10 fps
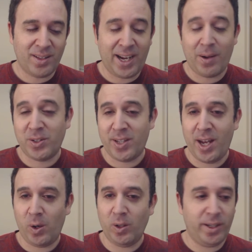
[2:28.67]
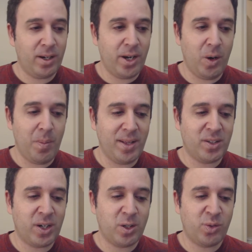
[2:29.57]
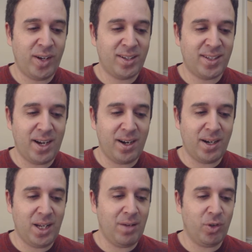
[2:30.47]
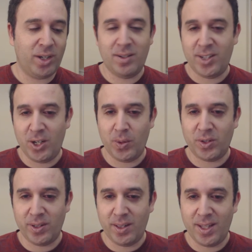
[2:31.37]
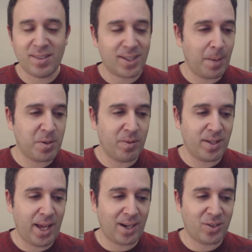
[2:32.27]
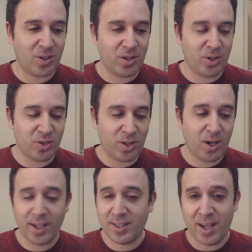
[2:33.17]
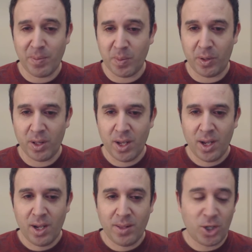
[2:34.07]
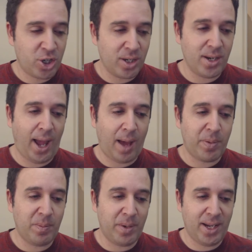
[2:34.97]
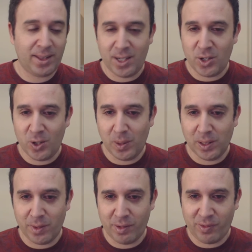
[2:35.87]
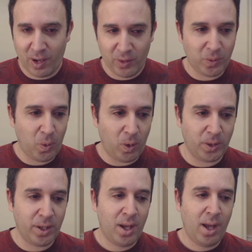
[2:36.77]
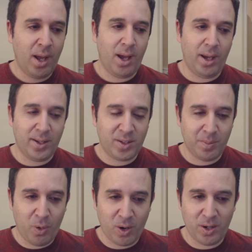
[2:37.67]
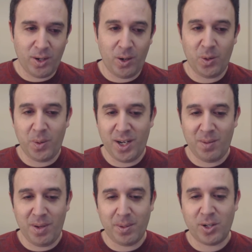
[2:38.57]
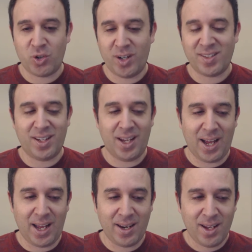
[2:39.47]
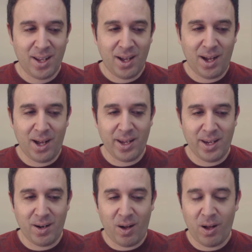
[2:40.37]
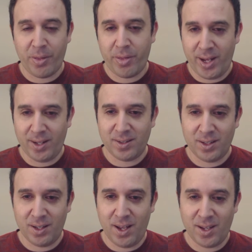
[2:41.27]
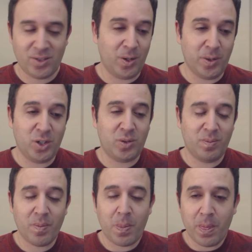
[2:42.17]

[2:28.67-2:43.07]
Like I was saying earlier, you know, men's hearts fixated on evil continuously. These types of attacks are just, they're unacceptable. They shouldn't happen, but yet they do. We live in a fallen world. Uh, it's important to know that we need to be able to trust God uh, in all things, as though these